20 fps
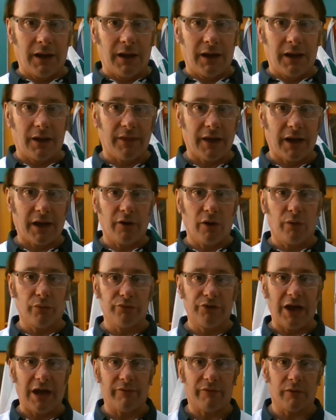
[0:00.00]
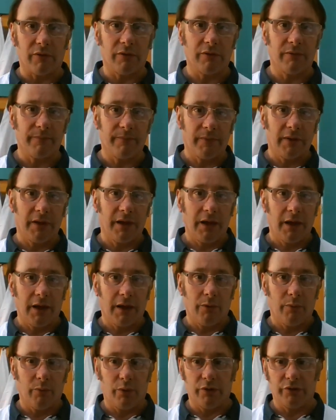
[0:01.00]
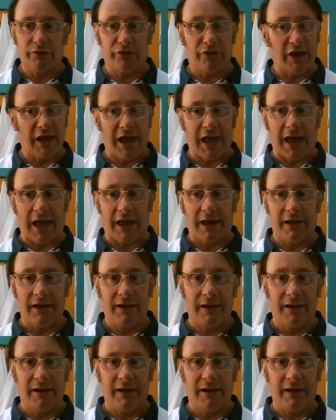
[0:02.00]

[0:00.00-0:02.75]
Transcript: and that old devil was there